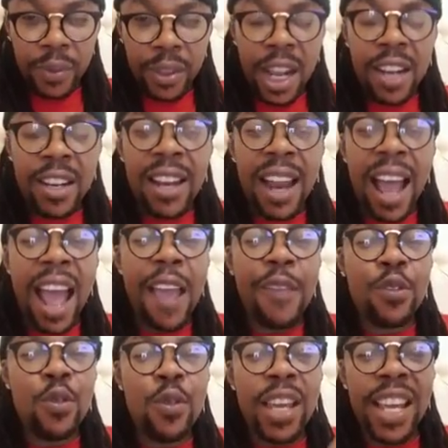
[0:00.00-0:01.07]
Then
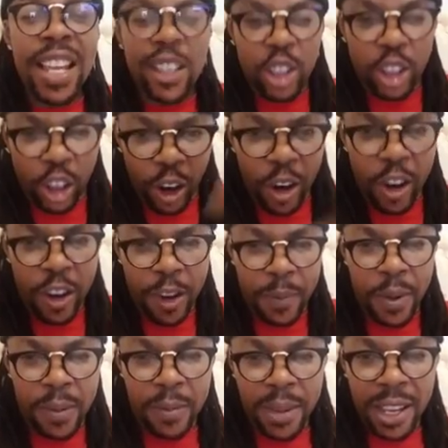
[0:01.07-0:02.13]
life took its turn
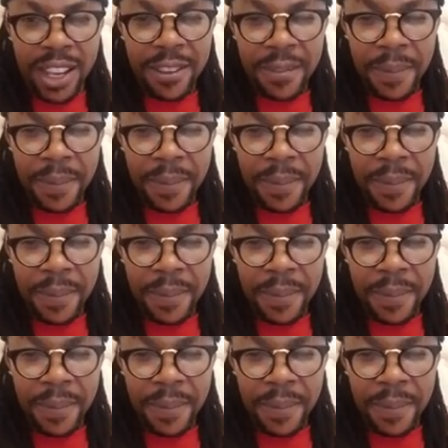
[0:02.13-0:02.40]
upon me.